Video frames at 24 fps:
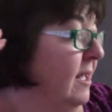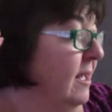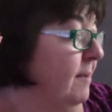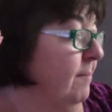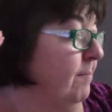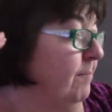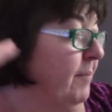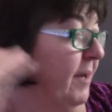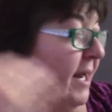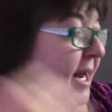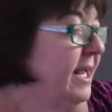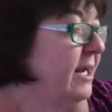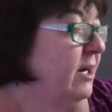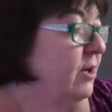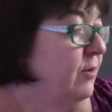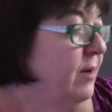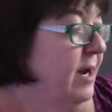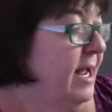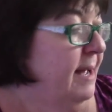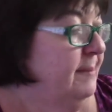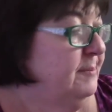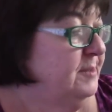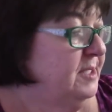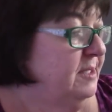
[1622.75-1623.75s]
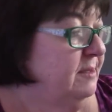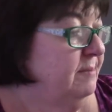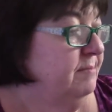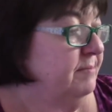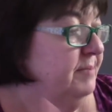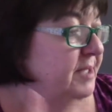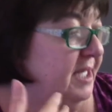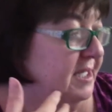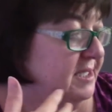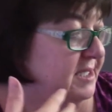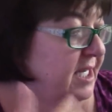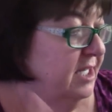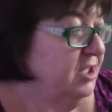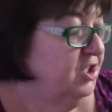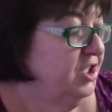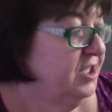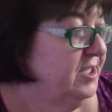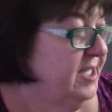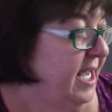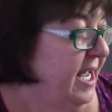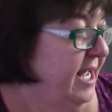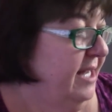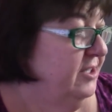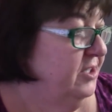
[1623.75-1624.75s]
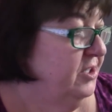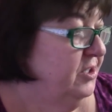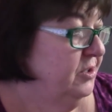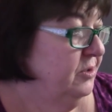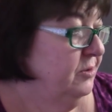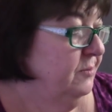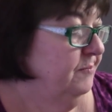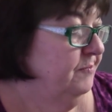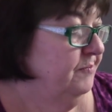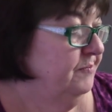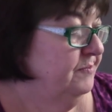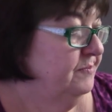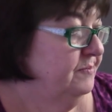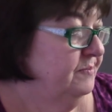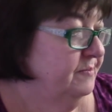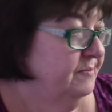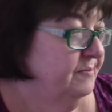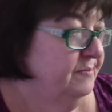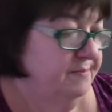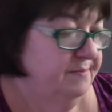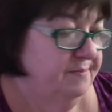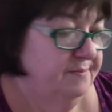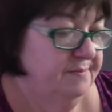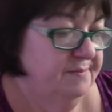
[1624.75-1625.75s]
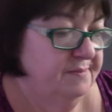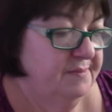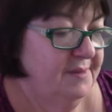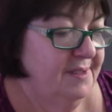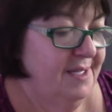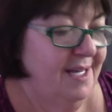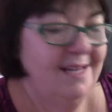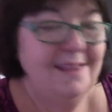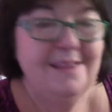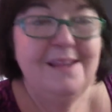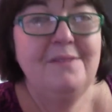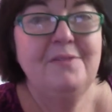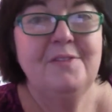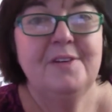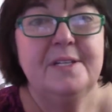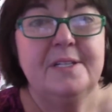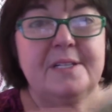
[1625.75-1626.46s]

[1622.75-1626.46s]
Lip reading: But I grabbed it because I just had to. I love it.